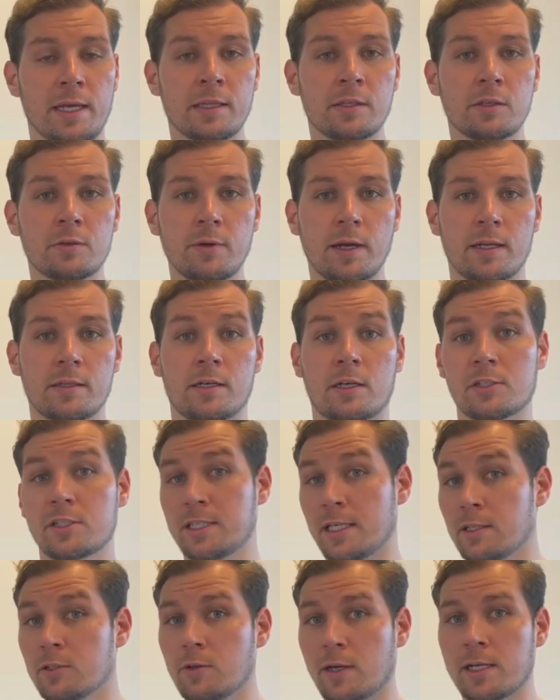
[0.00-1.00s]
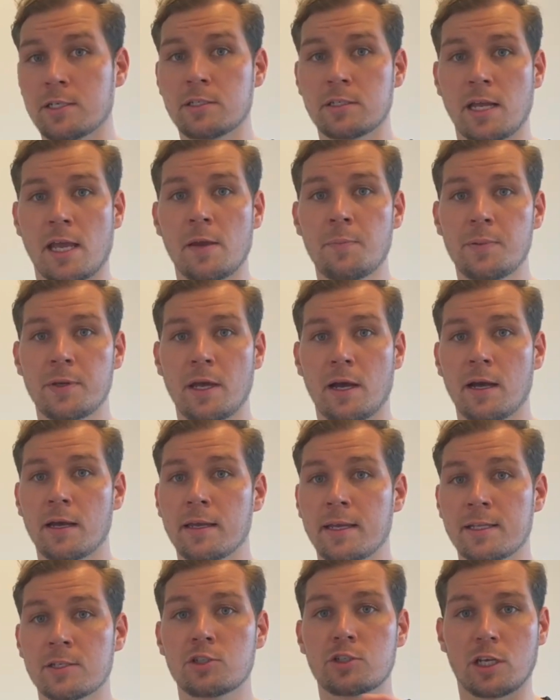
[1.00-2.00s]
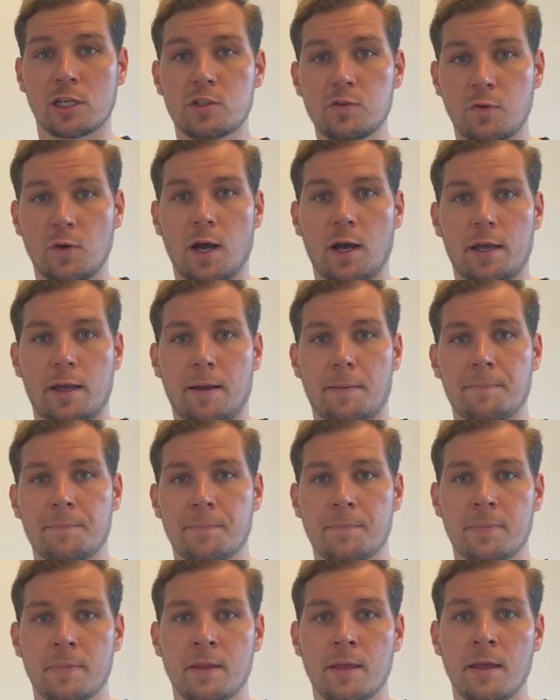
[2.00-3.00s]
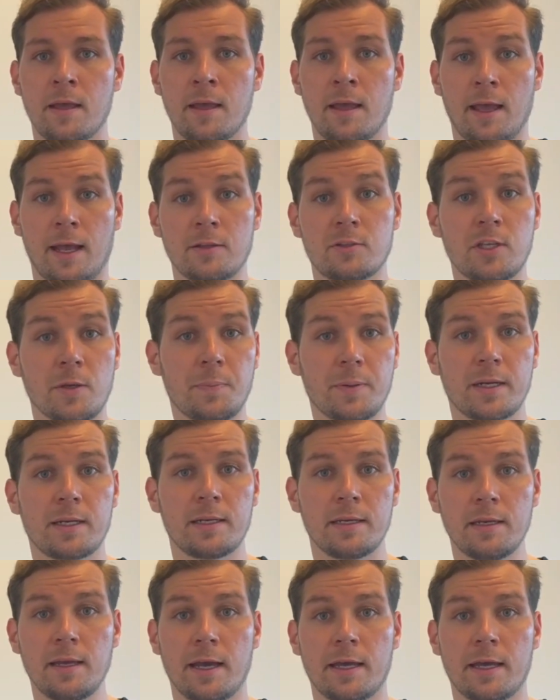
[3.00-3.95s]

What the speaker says: integrated our Syntho Engine API in SAS Viya. And typically,